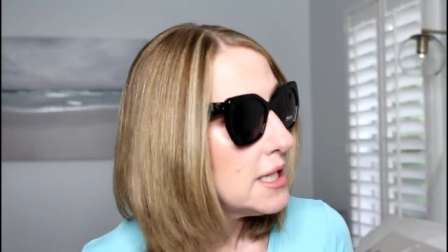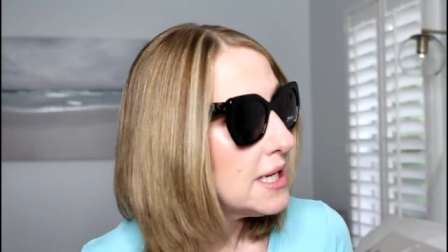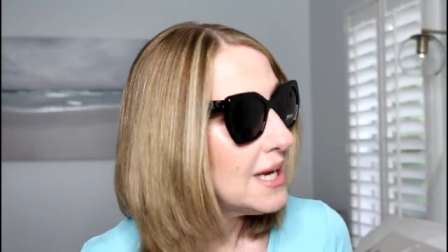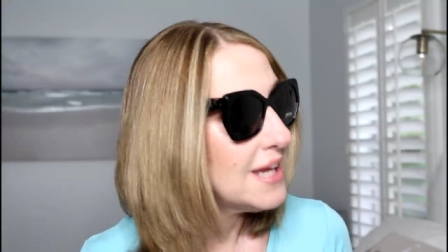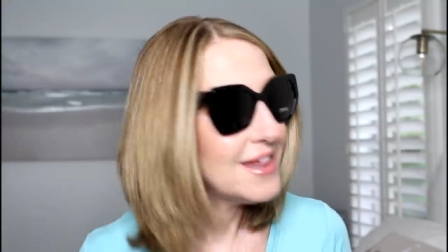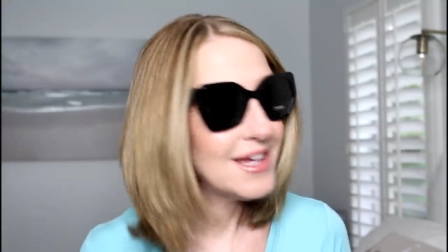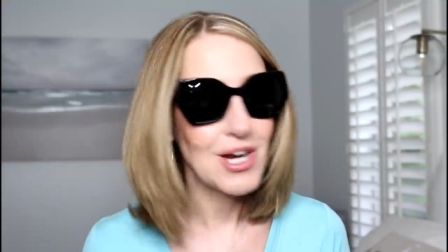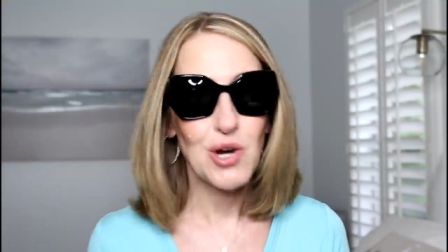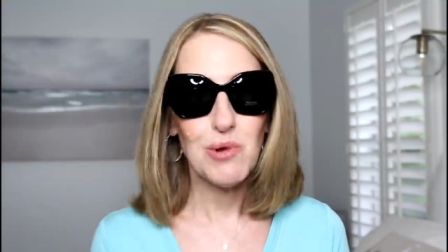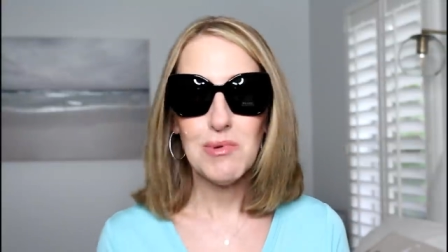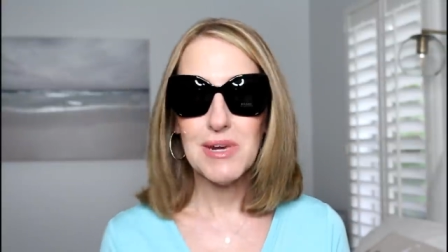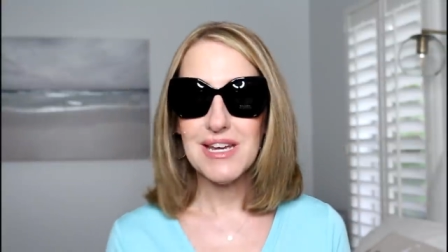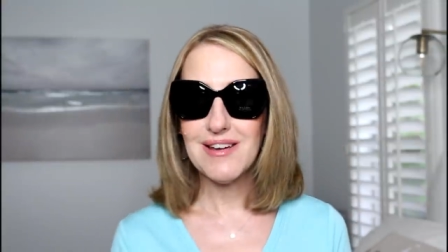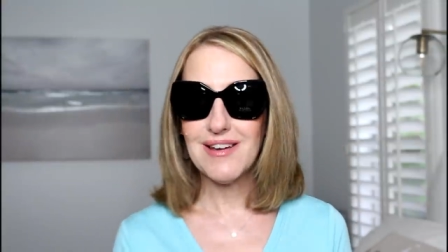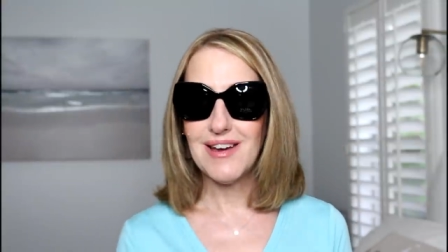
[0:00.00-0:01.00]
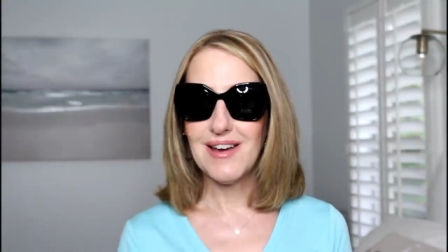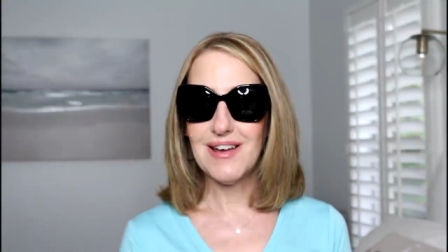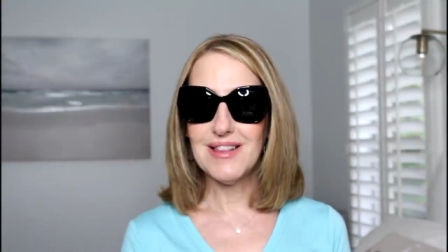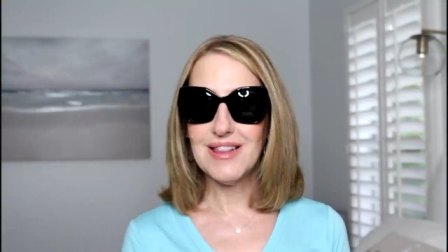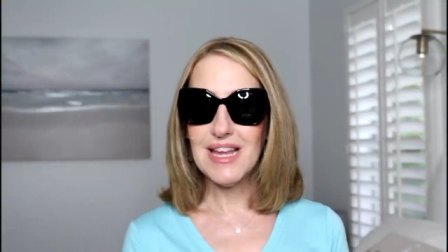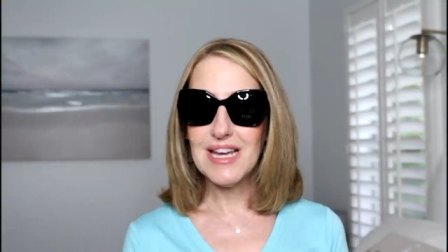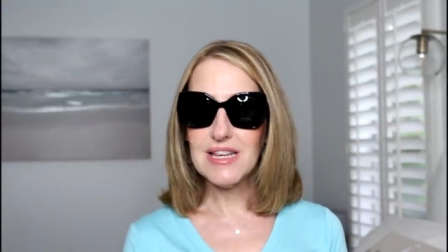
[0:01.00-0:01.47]
Yeah, they are, but I, kind
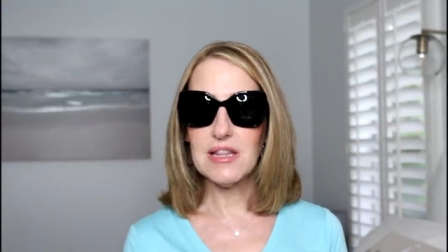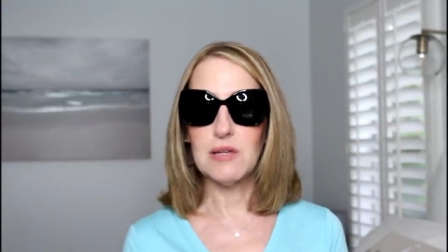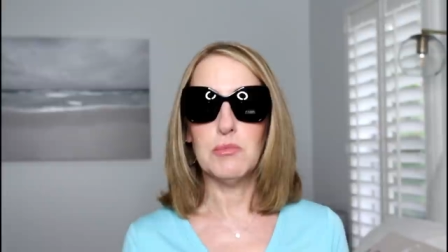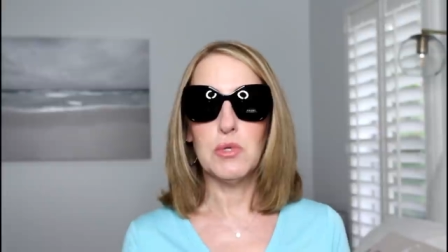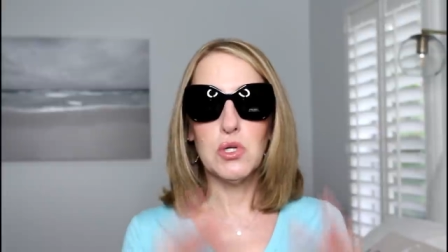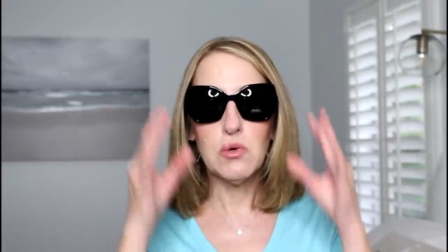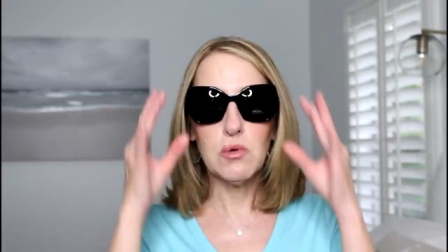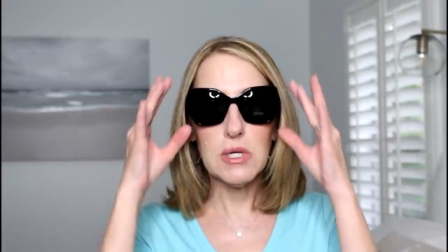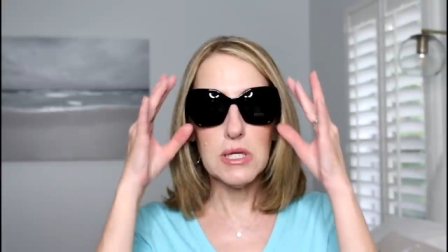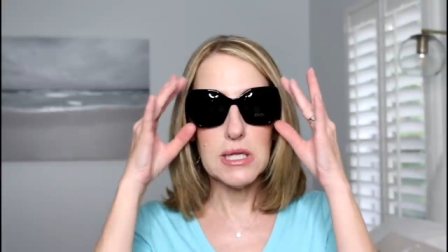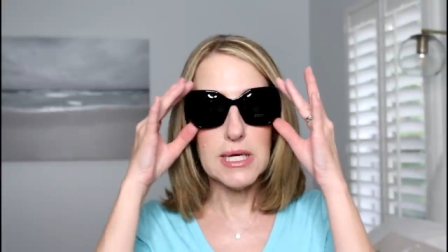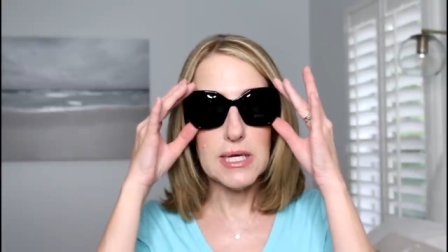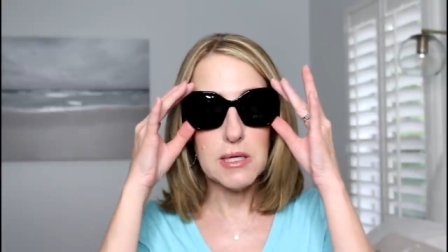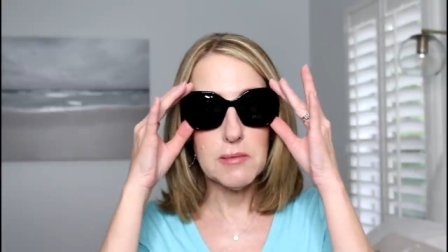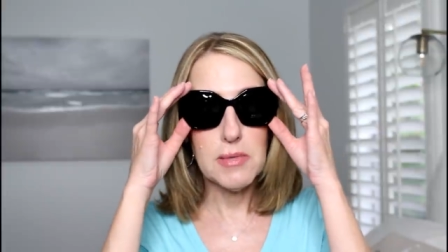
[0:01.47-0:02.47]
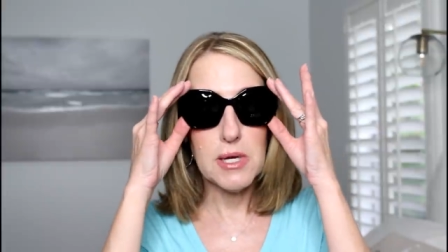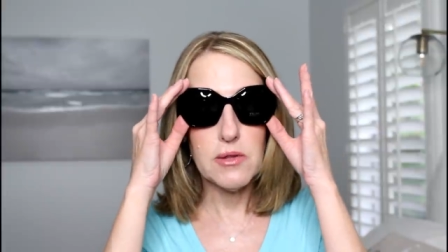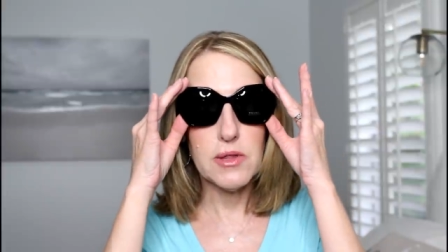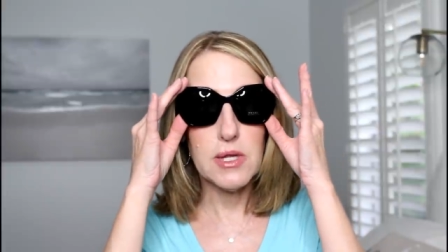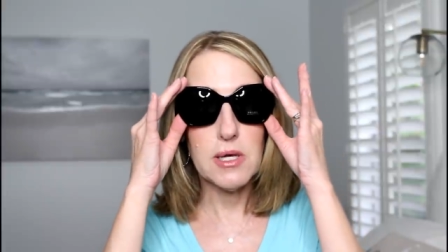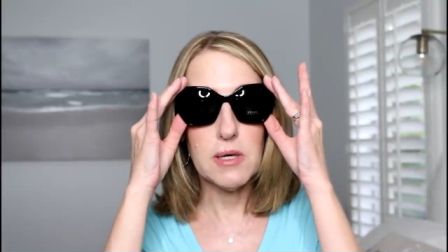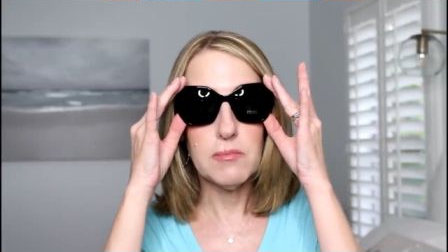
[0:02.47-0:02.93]
of, I like them. You know what I like
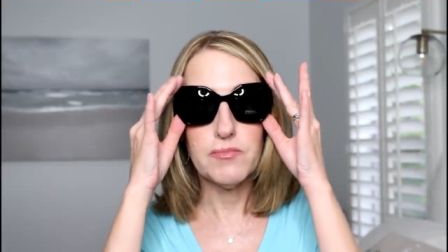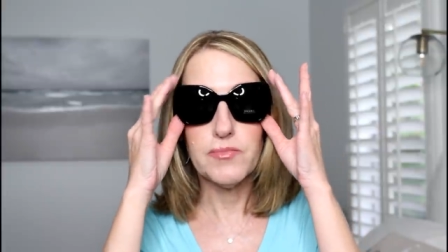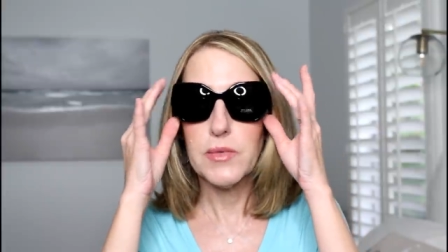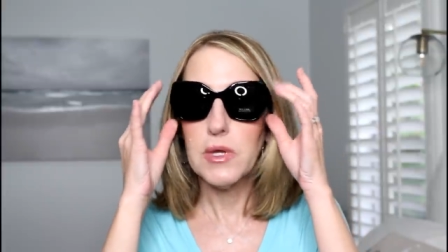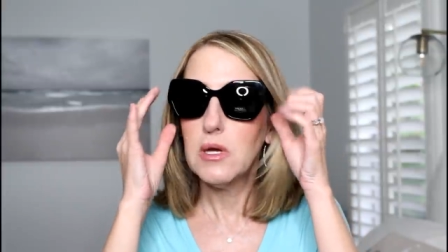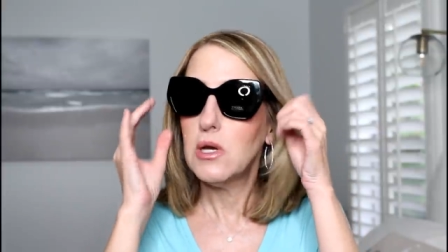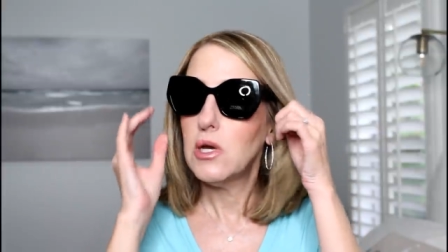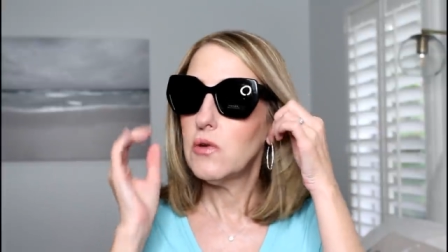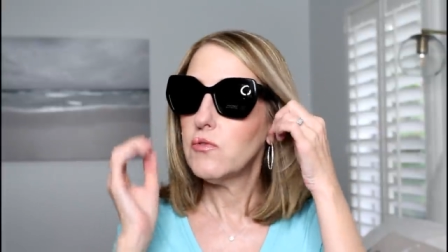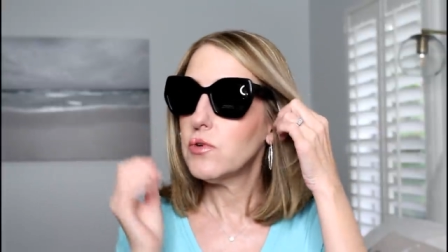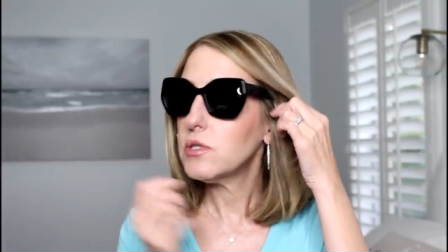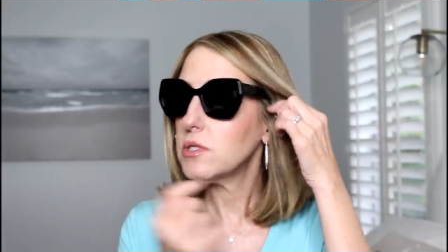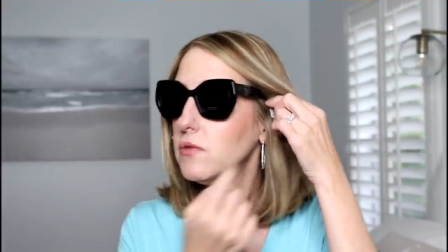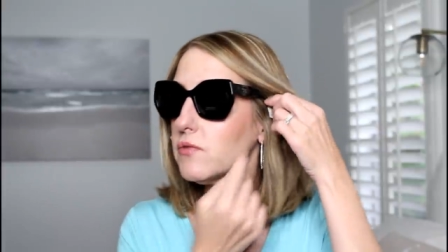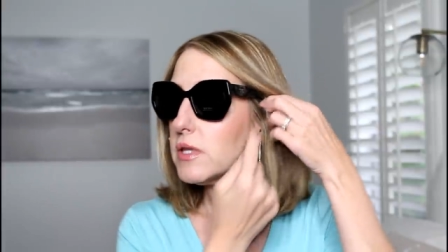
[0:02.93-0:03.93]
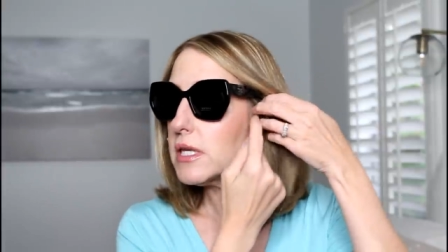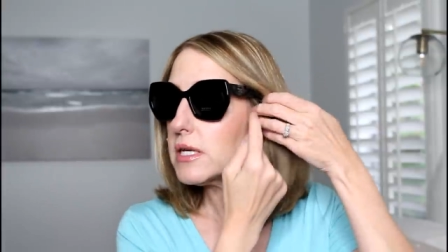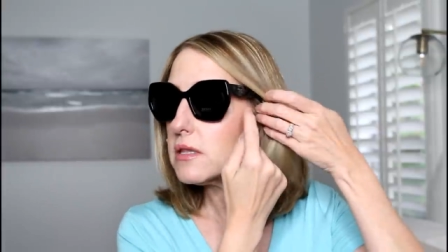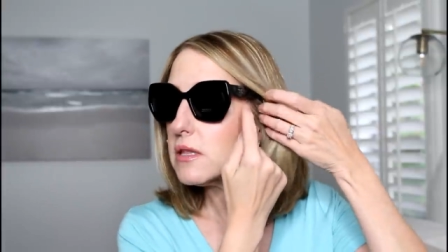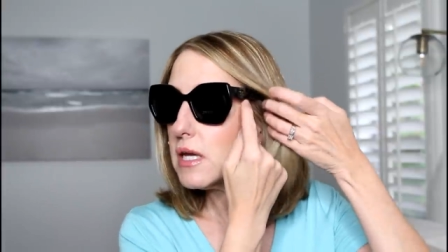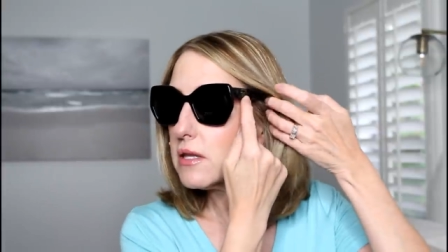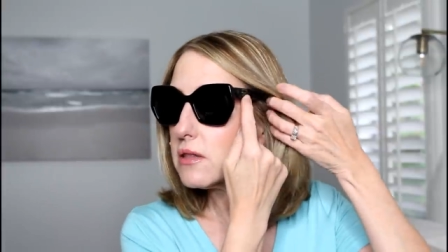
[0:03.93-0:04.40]
about them? First off, I
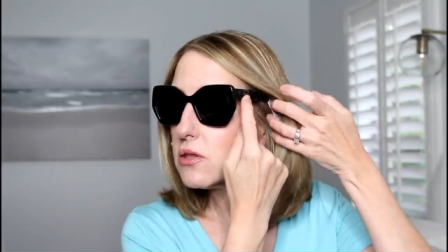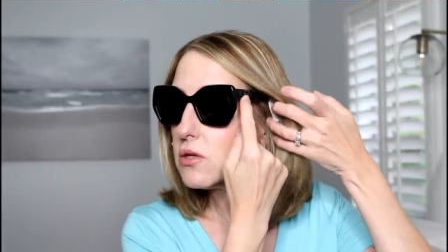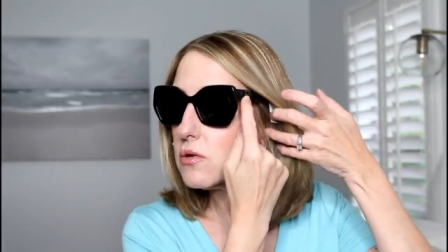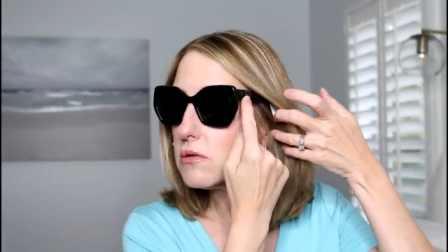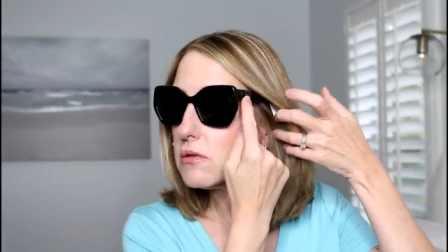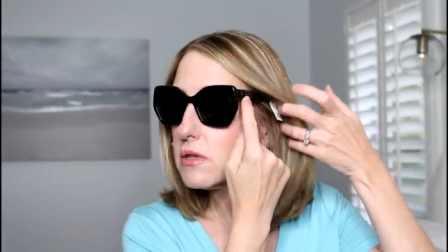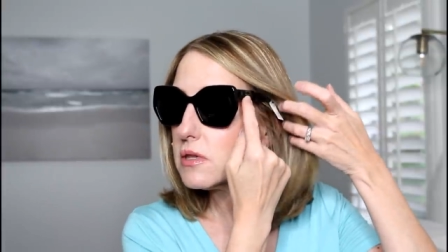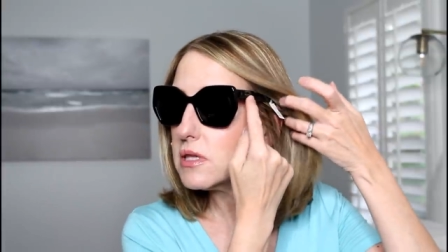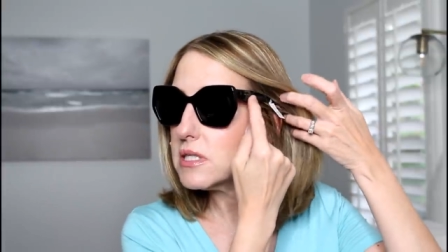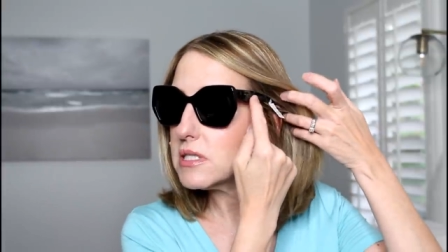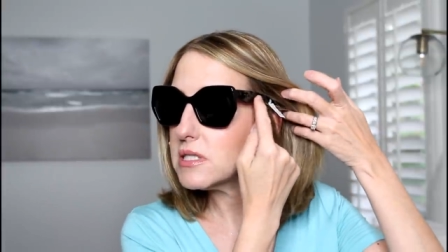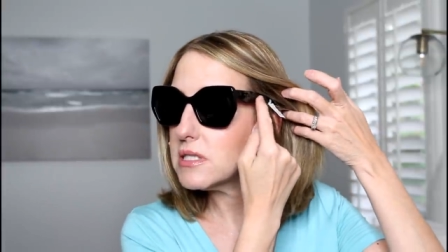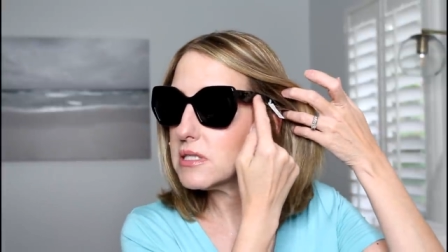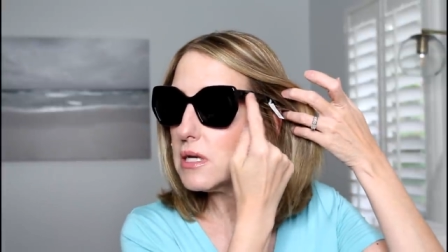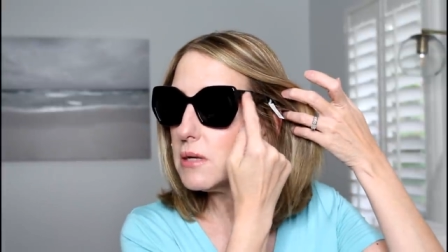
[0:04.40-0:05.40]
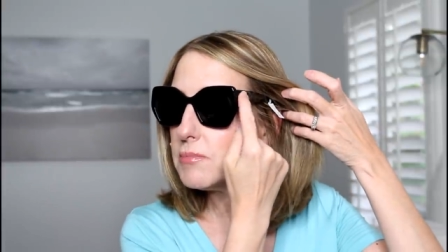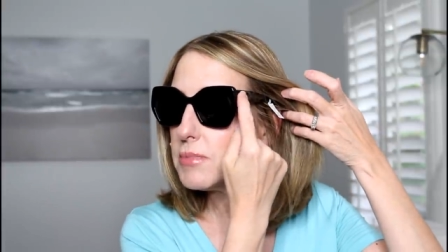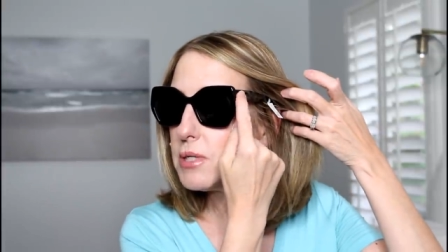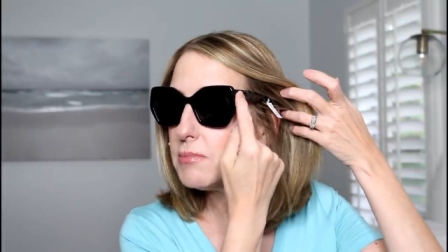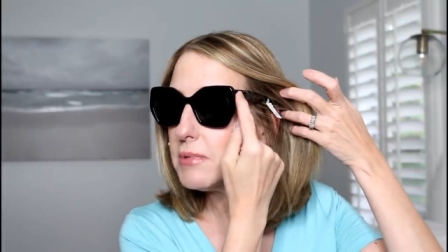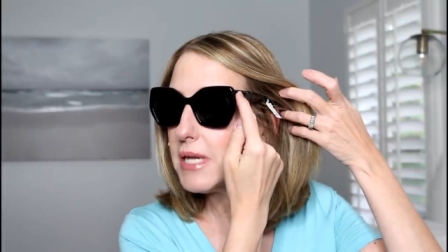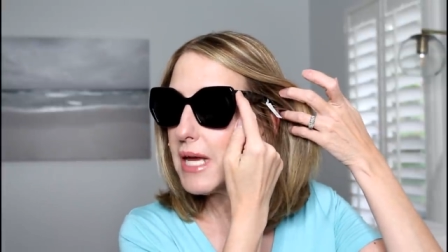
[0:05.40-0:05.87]
like that they're, this is up
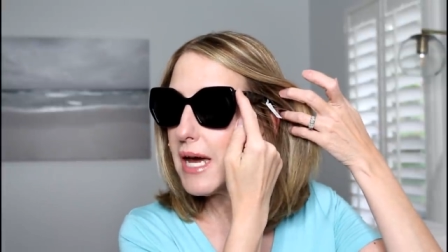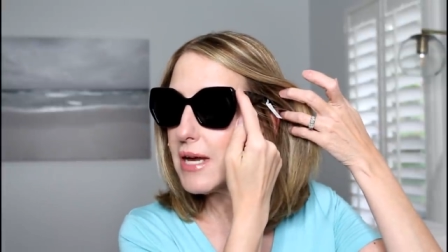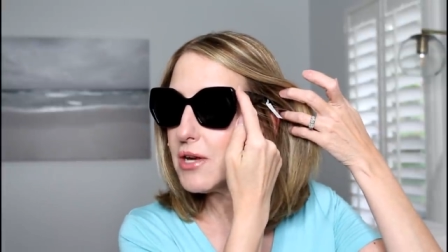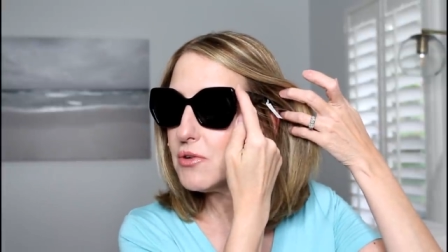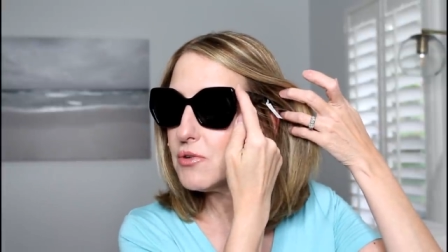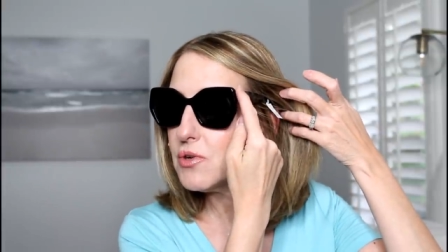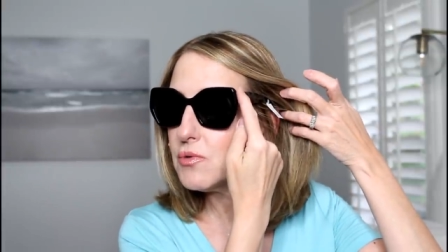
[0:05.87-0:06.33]
a little bit higher.